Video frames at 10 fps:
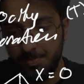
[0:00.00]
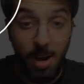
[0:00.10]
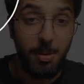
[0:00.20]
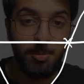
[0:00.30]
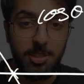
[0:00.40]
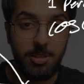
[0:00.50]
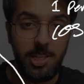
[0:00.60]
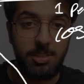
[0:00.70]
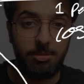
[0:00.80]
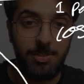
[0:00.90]
I promise I'll
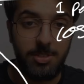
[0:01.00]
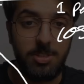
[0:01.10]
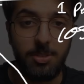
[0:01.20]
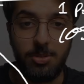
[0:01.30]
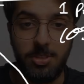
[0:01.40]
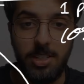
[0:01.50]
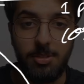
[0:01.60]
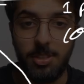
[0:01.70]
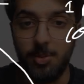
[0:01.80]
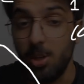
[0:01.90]
get into reference circles
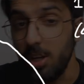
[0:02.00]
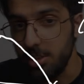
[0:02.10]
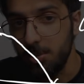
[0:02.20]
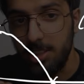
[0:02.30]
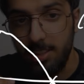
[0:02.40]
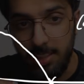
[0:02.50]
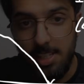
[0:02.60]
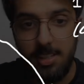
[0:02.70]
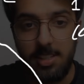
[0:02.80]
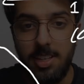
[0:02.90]
later in the video. I just want to
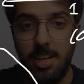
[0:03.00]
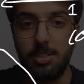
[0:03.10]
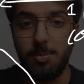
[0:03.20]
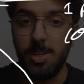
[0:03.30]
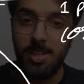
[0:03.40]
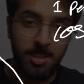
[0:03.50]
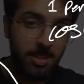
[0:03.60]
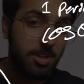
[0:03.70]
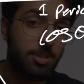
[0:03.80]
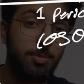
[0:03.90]
get this out of the way
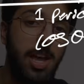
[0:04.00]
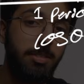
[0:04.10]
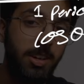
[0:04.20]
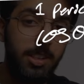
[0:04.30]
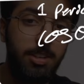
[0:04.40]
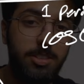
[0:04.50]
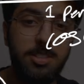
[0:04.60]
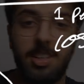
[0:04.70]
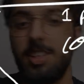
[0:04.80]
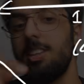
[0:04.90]
so we have a clear
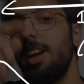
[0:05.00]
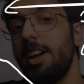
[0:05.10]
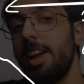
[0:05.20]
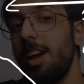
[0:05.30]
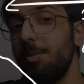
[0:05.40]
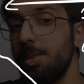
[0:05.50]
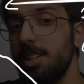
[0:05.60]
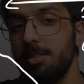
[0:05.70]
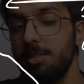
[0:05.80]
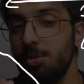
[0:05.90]
understanding and we
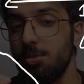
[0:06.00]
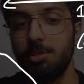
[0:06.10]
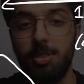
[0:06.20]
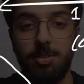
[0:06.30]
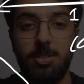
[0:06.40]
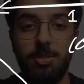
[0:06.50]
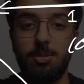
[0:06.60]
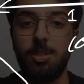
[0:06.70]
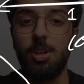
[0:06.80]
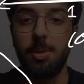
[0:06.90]
can use the reference
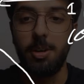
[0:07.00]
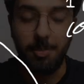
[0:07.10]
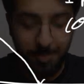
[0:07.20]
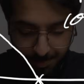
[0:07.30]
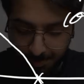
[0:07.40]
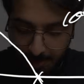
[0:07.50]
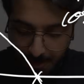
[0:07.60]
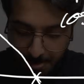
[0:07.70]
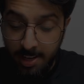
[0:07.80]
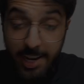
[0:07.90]
circle a lot better.
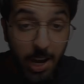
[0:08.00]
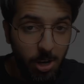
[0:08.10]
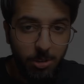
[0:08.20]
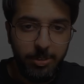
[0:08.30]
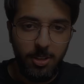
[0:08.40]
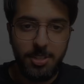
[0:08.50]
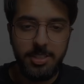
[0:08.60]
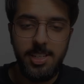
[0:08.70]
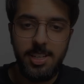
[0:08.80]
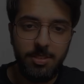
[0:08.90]
Now, our
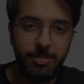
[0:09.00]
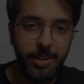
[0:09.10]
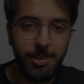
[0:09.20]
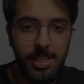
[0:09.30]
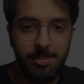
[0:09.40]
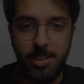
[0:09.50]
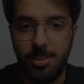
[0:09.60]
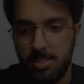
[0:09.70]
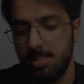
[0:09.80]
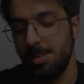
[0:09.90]
velocity is very,
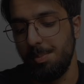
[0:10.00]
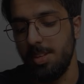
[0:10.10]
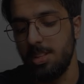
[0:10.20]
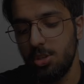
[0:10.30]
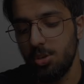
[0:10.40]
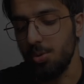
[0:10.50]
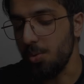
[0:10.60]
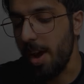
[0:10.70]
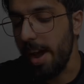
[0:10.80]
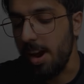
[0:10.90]
very similar
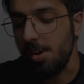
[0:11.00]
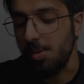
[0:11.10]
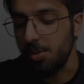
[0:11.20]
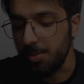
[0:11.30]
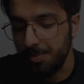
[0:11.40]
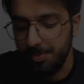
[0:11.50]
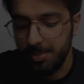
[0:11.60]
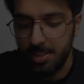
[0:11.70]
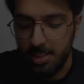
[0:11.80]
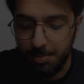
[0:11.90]
to our
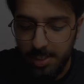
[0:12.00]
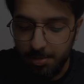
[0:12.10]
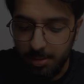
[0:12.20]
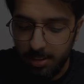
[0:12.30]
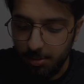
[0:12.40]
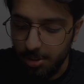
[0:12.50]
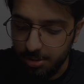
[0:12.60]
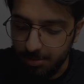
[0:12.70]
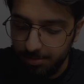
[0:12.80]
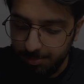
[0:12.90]
displacement
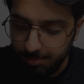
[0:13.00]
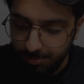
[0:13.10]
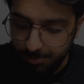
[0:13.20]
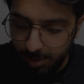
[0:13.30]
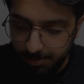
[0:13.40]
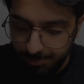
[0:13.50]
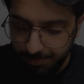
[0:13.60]
equation, right?